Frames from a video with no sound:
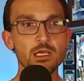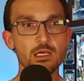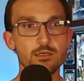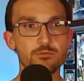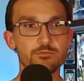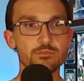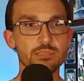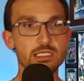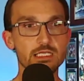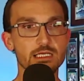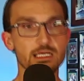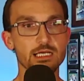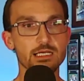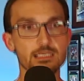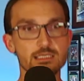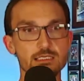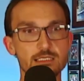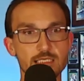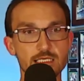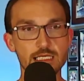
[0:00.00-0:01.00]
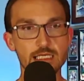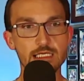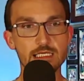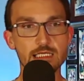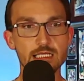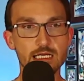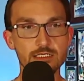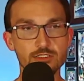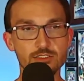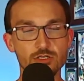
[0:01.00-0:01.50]
because
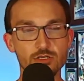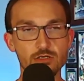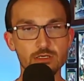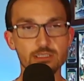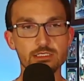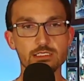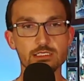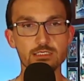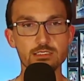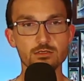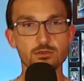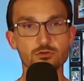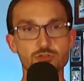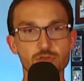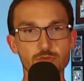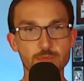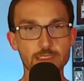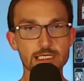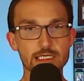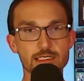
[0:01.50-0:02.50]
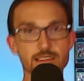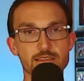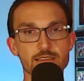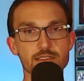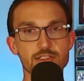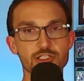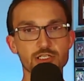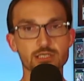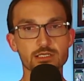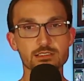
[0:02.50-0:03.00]
he took to social media to
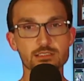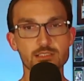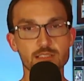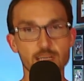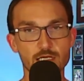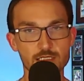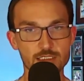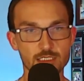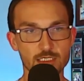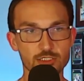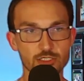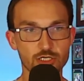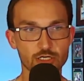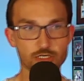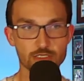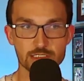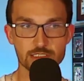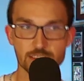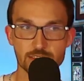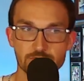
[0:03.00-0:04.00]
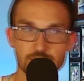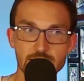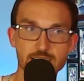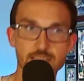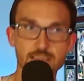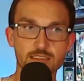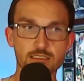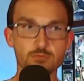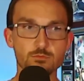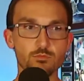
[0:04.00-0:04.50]
share his thoughts on current
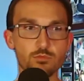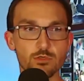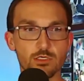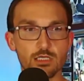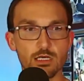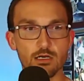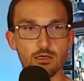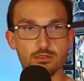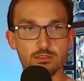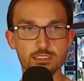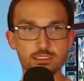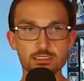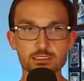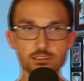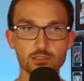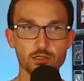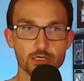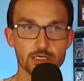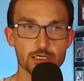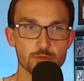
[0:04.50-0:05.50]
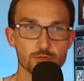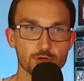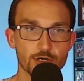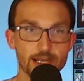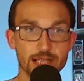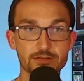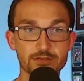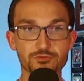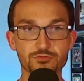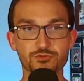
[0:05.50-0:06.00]
events. Carlson's lawyer,
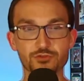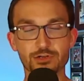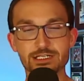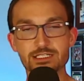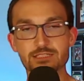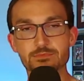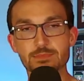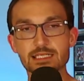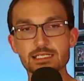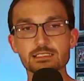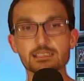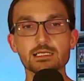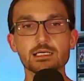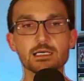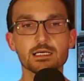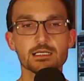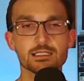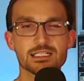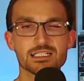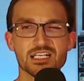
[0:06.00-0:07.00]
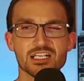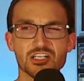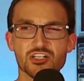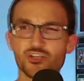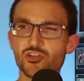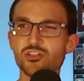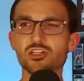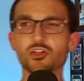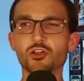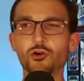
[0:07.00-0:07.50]
Brian Friedman, that's a
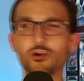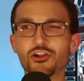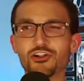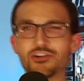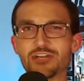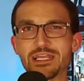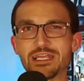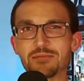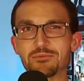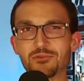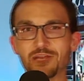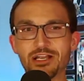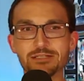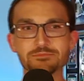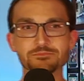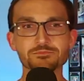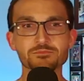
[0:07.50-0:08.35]
good lawyer name, right?